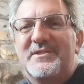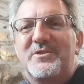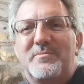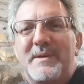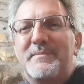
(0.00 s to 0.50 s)

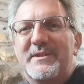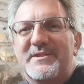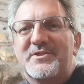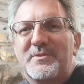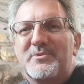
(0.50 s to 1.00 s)
to remember
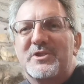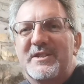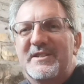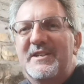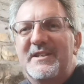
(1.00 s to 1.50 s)
that
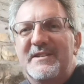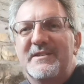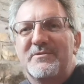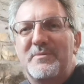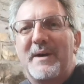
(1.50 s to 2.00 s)
Scripture
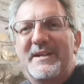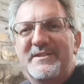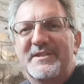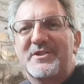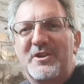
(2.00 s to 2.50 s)

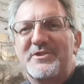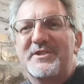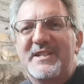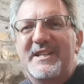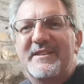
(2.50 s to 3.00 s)
reminds us
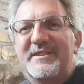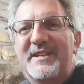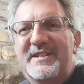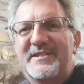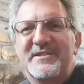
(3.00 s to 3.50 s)
constantly that
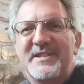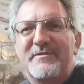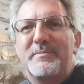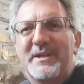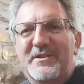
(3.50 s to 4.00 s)
that has
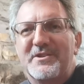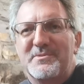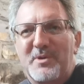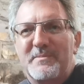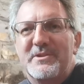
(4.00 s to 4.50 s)
never been
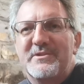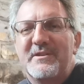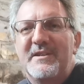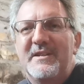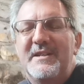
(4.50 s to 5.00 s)
God's promise,
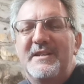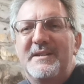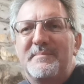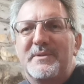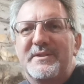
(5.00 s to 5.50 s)

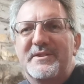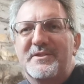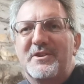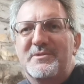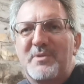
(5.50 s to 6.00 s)
but
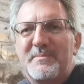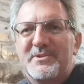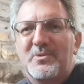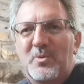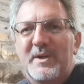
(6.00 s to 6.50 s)
that God's
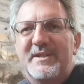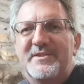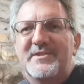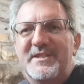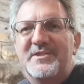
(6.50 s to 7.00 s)
promise
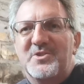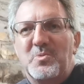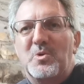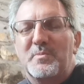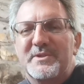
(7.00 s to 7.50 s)
always is
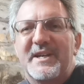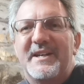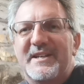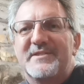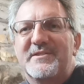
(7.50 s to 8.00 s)
to walk
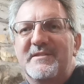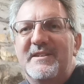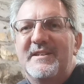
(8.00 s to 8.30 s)
beside us,